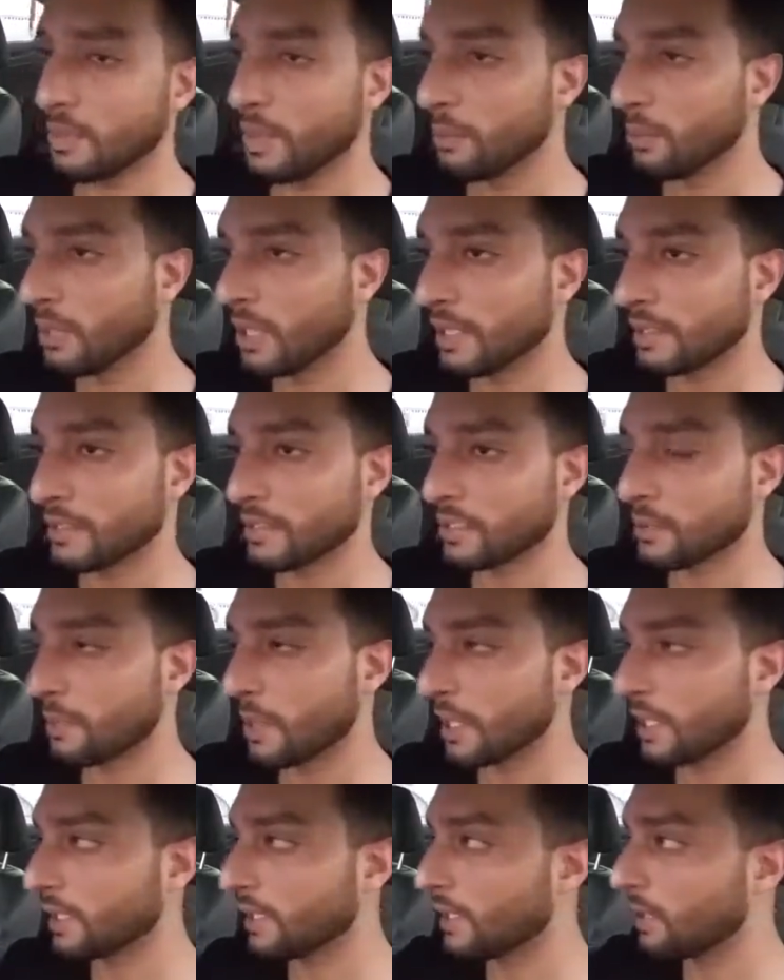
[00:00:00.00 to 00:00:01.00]
People like to
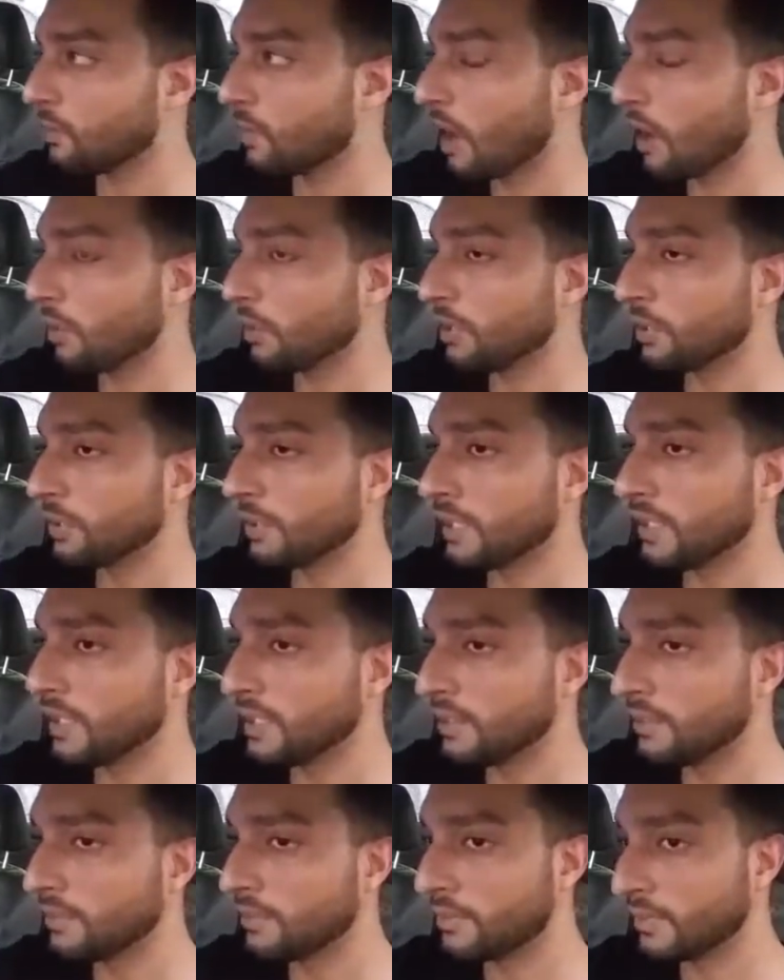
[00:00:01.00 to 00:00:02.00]
speculate, why would you
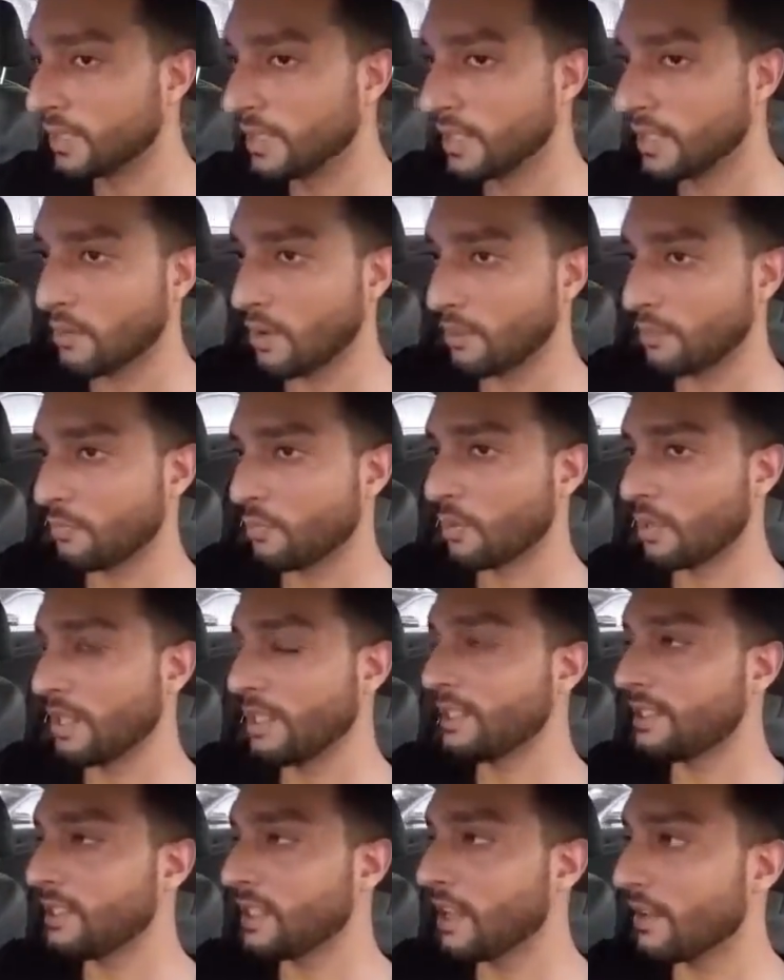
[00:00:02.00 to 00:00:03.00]
leave right before an
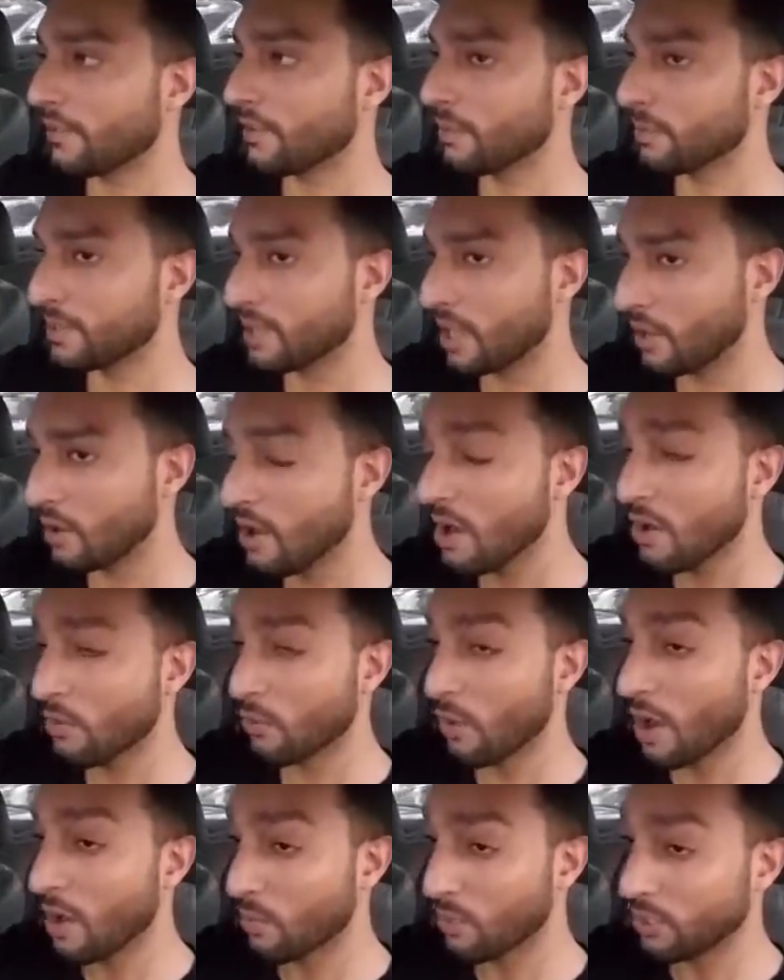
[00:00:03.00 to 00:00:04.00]
ETF comes out,
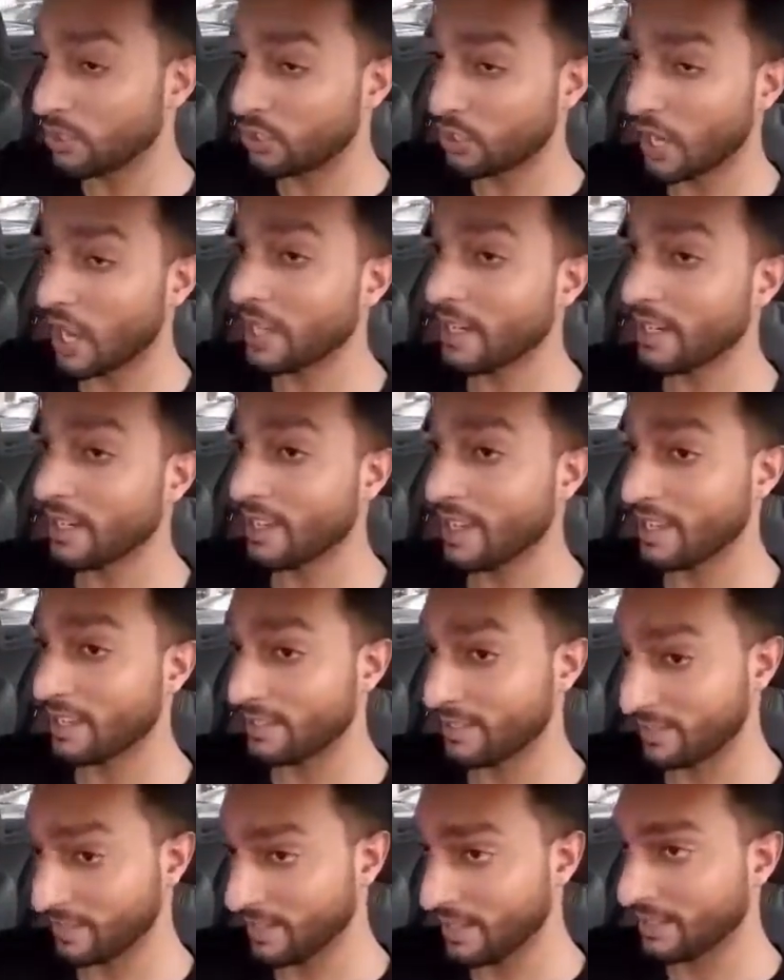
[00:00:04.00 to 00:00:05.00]
right when China
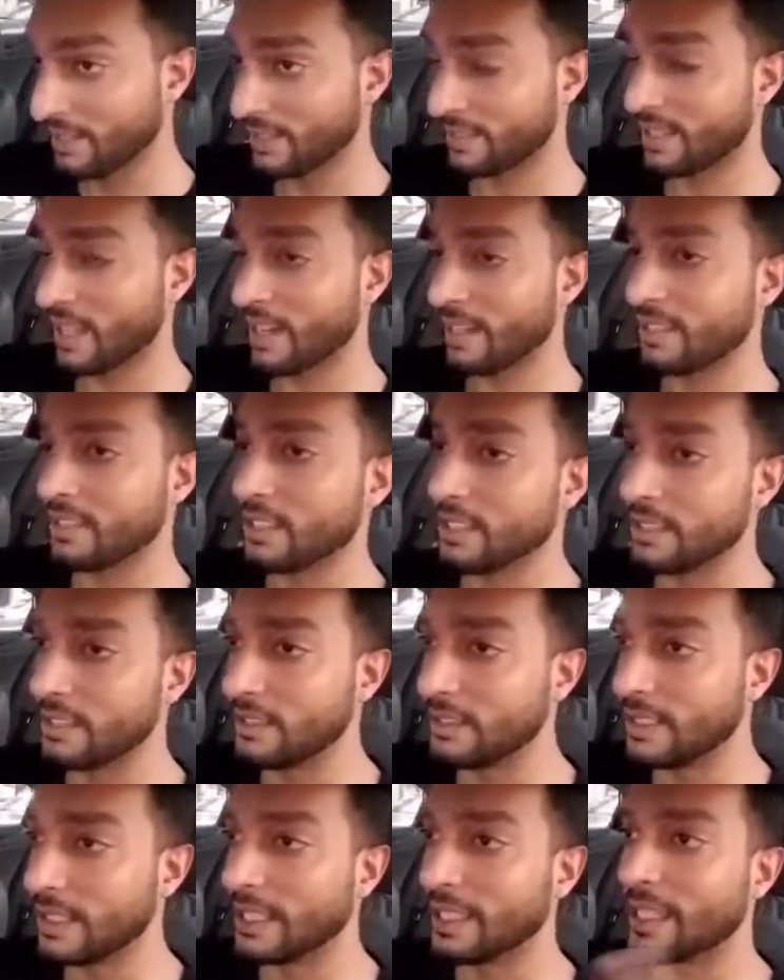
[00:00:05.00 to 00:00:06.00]
has decided to
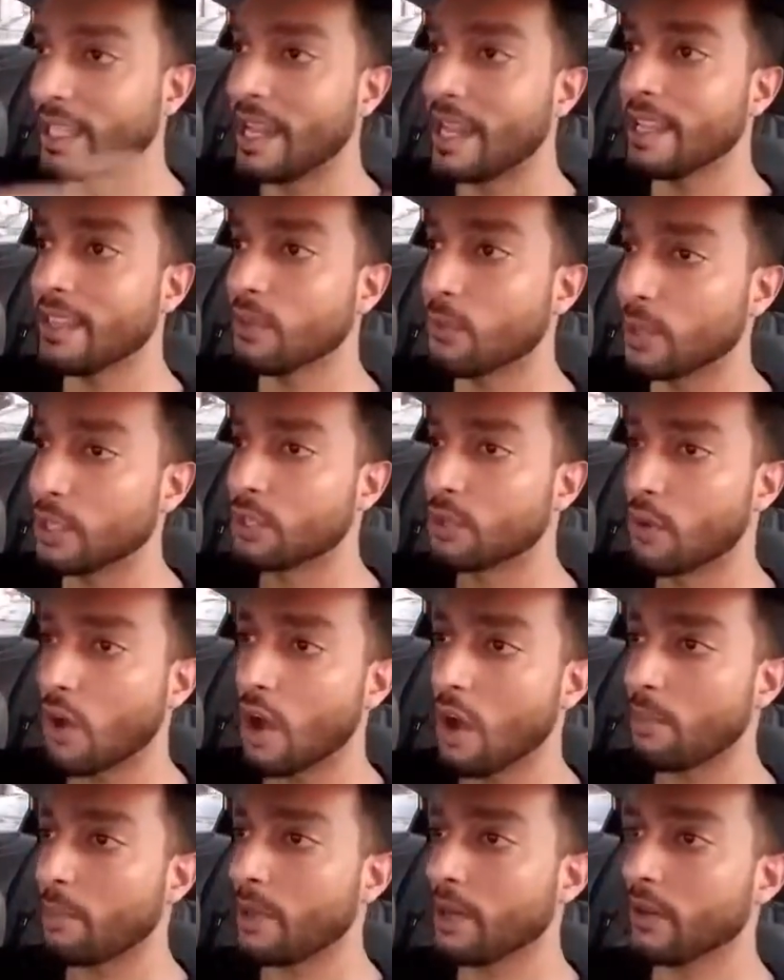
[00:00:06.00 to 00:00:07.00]
delay the
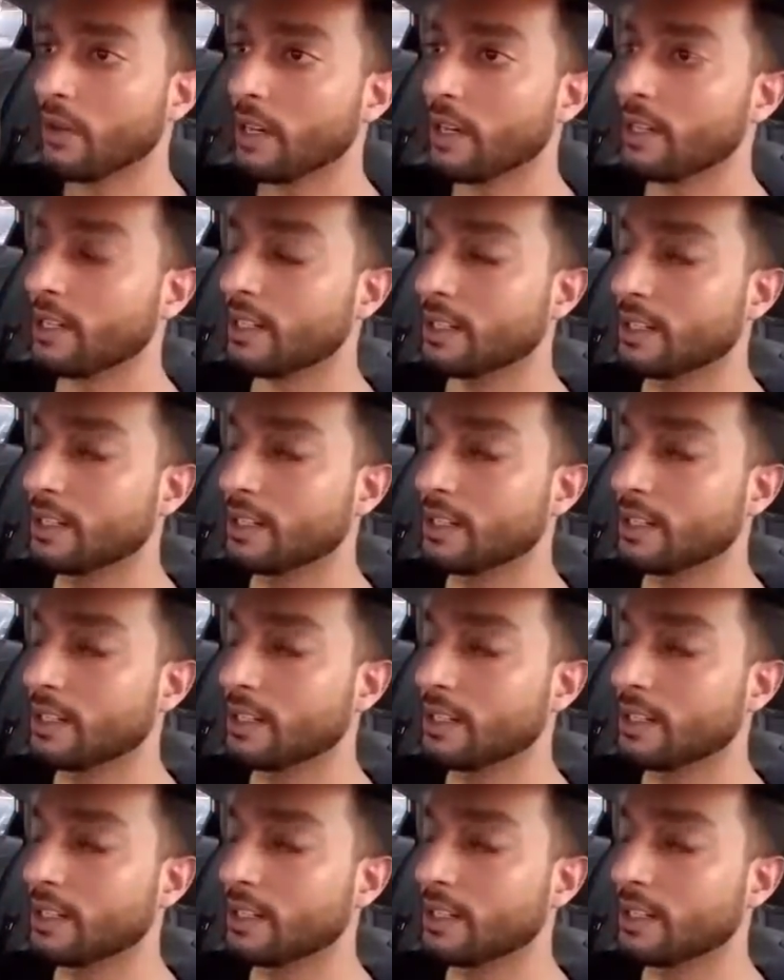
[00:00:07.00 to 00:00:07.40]
withdrawal period?